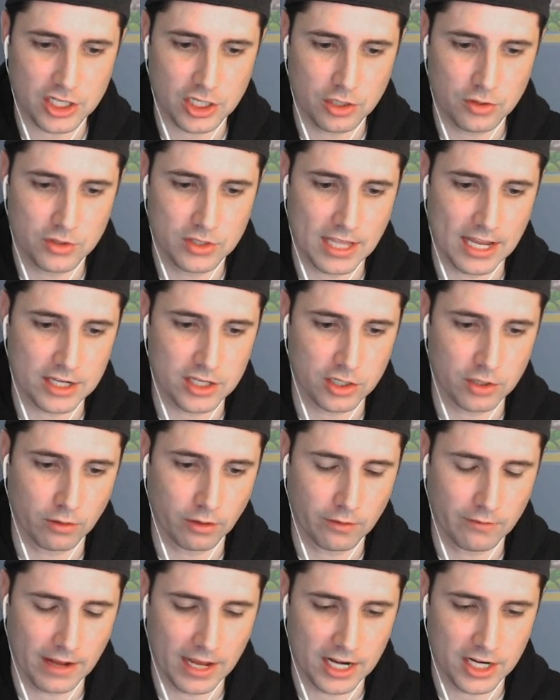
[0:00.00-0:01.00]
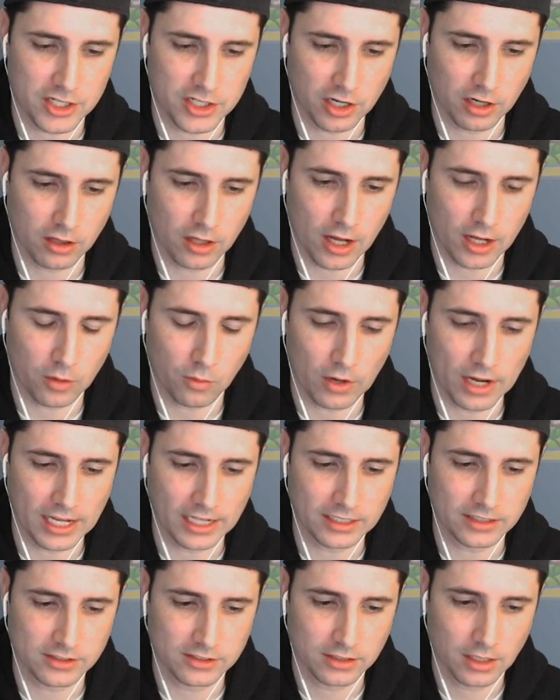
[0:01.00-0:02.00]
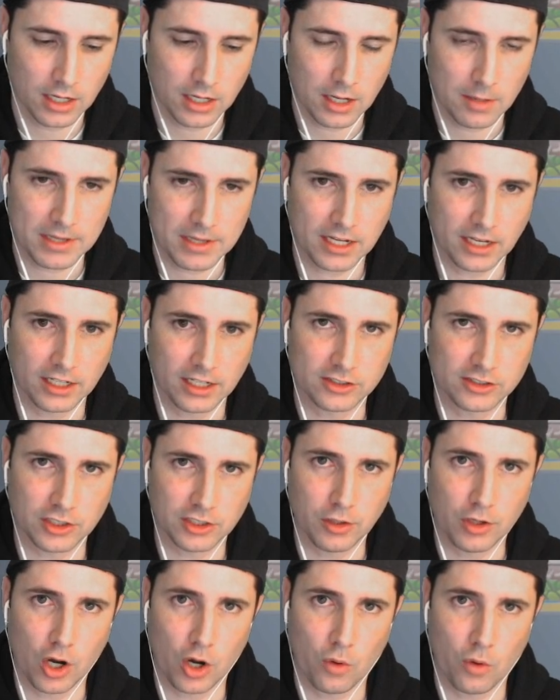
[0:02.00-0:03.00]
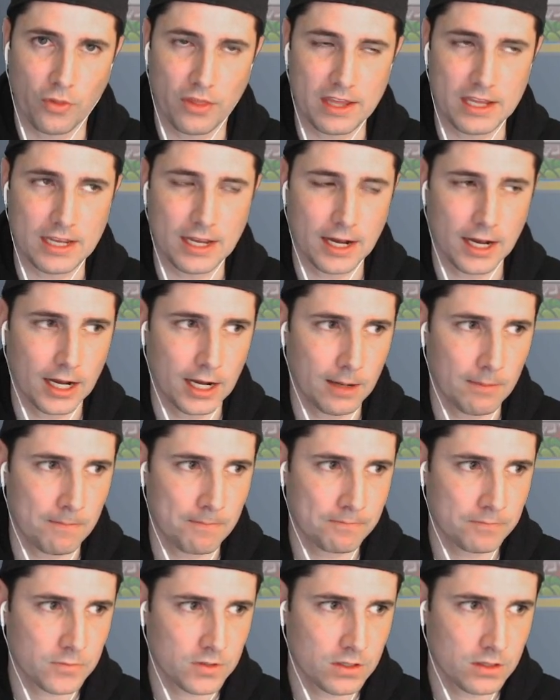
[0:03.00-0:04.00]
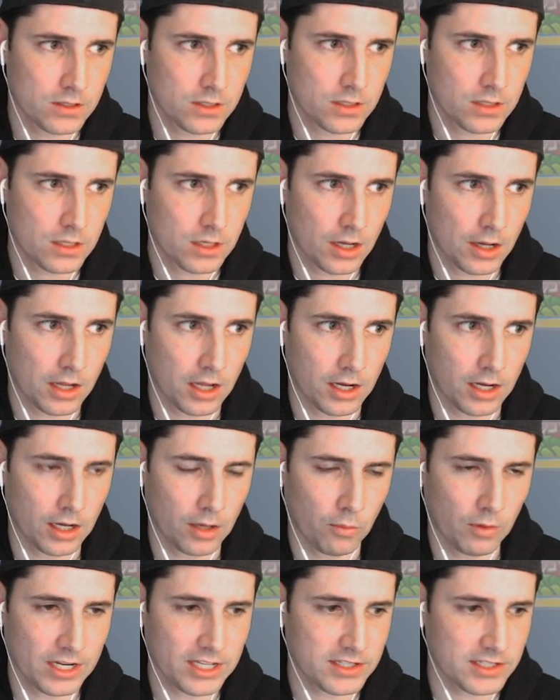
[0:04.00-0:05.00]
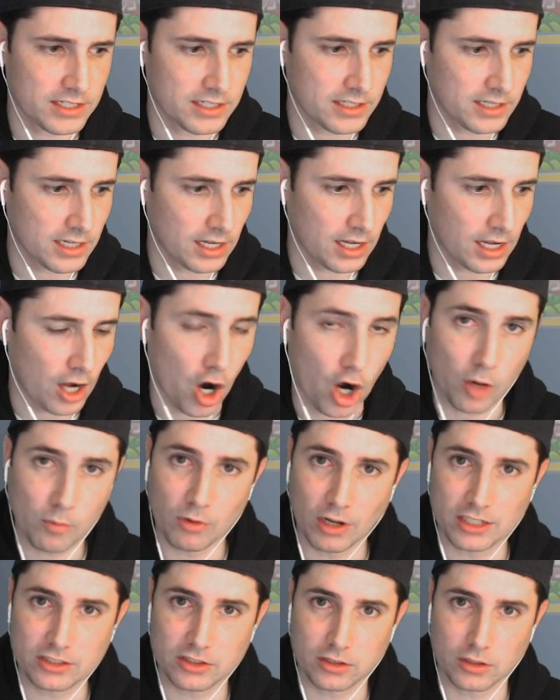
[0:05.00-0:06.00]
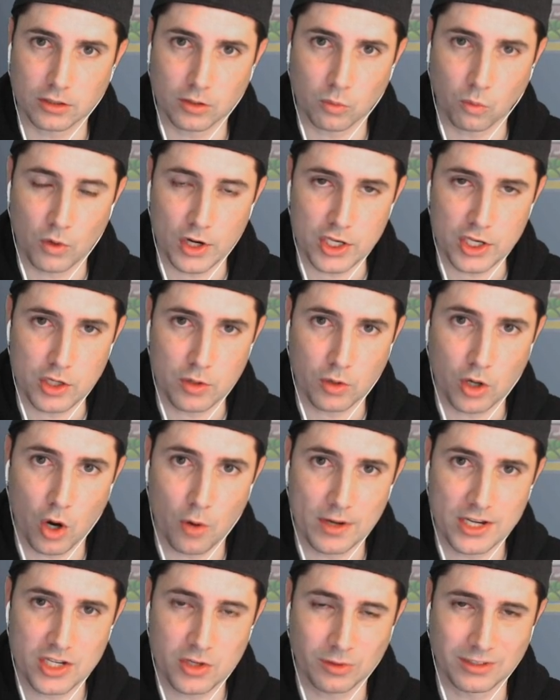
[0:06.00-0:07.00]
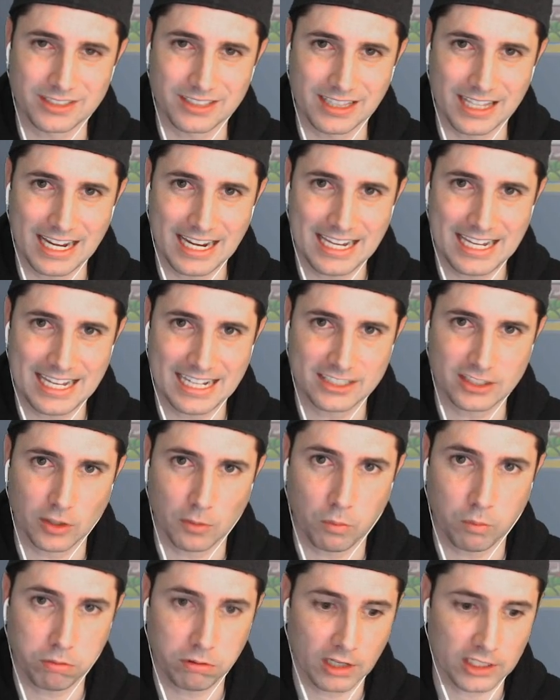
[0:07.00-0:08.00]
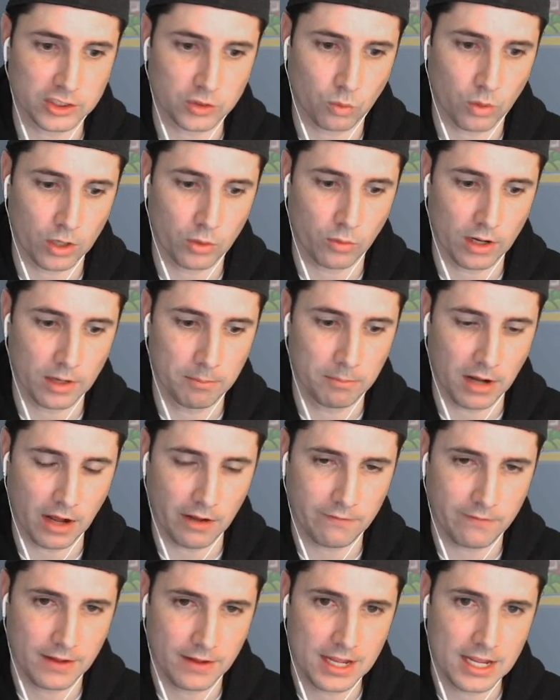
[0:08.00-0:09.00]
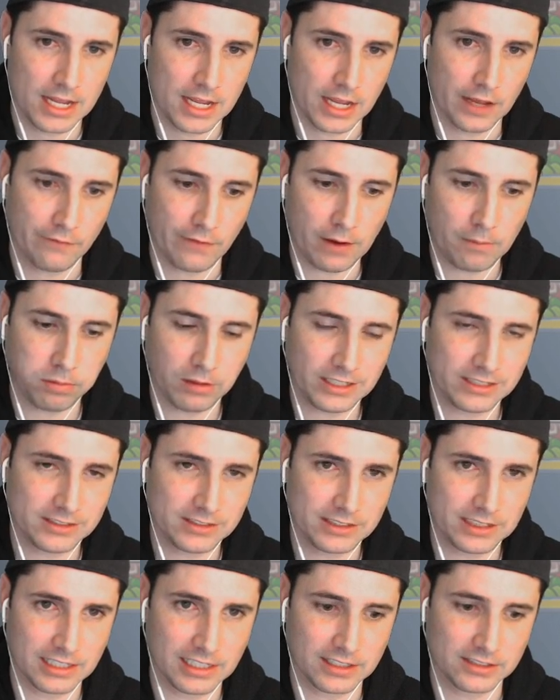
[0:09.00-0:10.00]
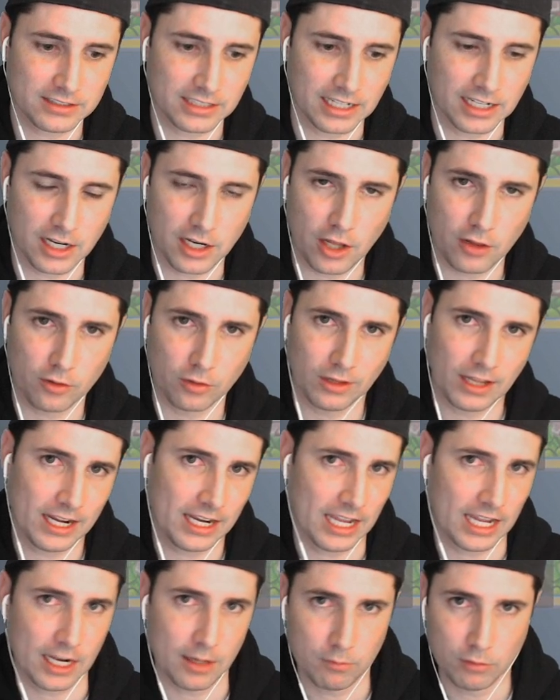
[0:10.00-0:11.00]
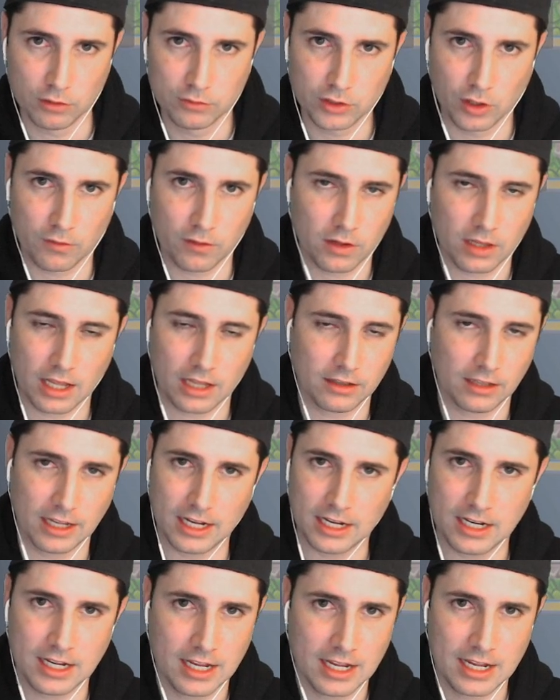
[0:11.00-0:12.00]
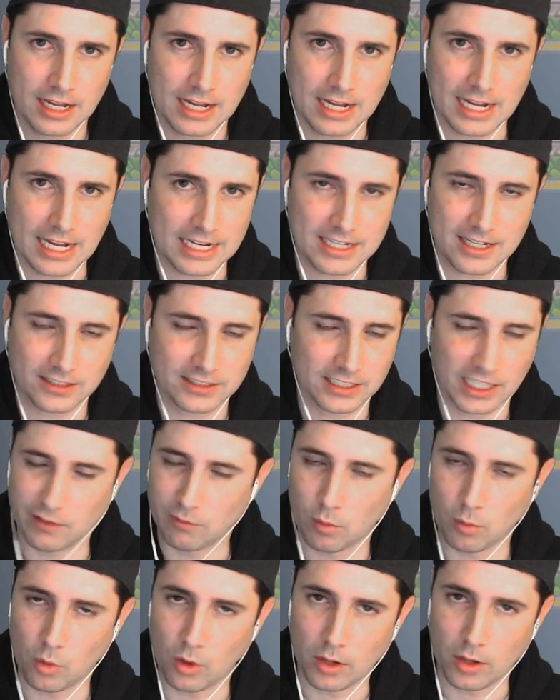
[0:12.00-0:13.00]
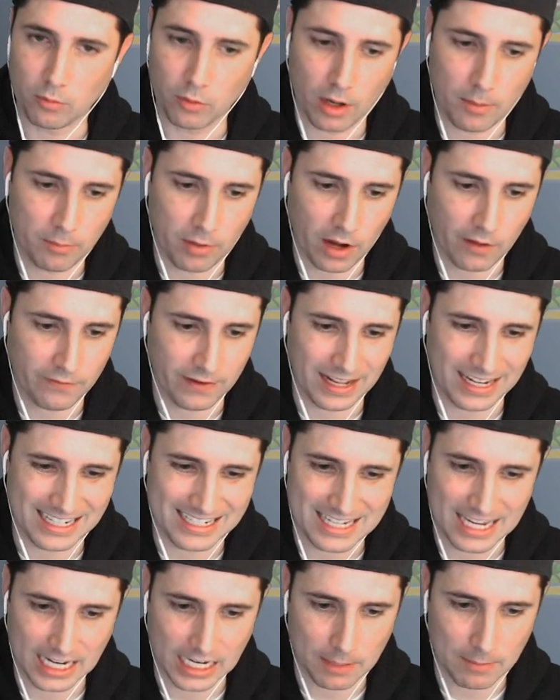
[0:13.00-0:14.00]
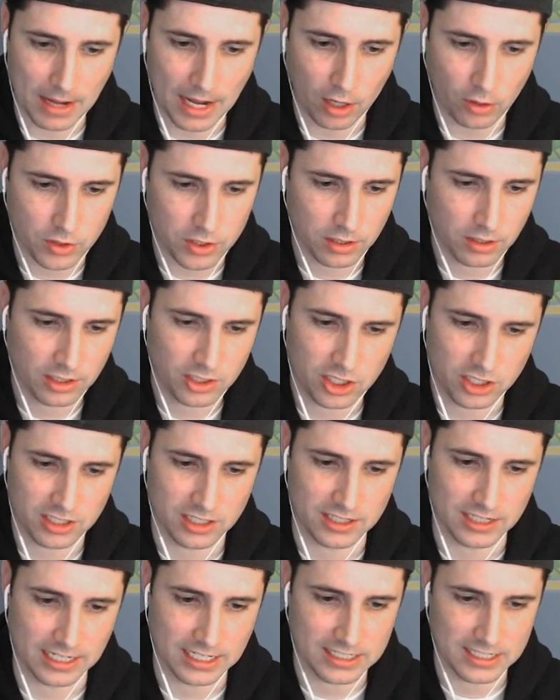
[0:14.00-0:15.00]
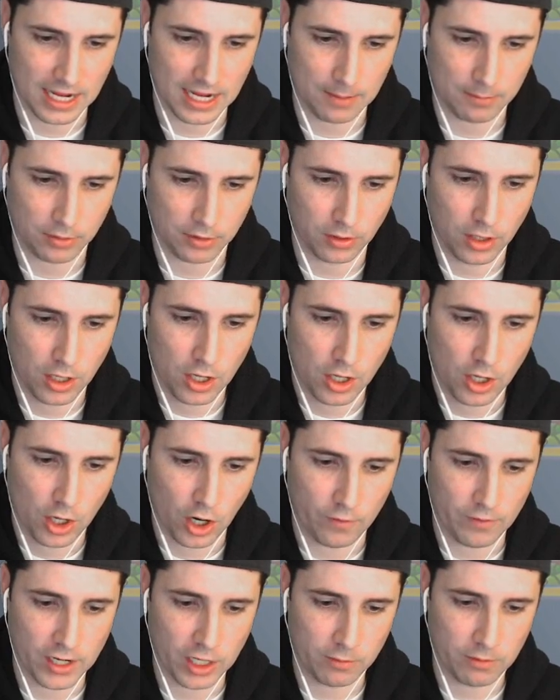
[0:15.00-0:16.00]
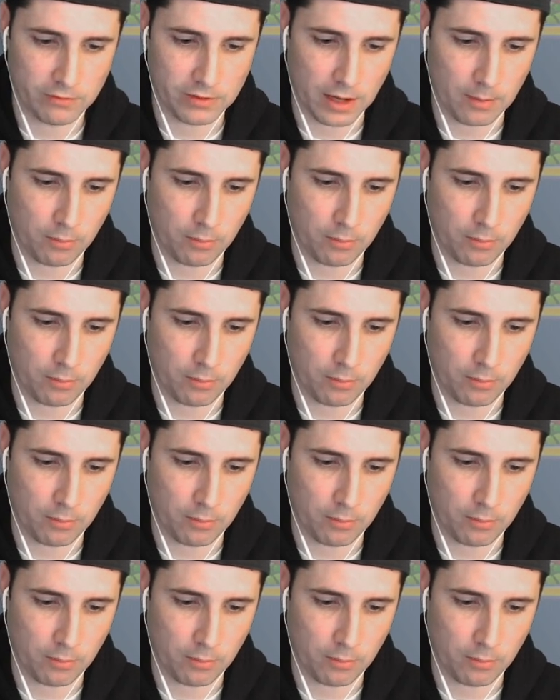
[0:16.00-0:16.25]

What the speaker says: use that to your advantage in a lot of ways, because you know the Arm Wrestler, when you go into his lane, he gets a +1/1 buff. If I place this in another lane and it moves over to that lane, it doesn't give him 1/1 buff, and I can take him out. Just as an example, over here we've got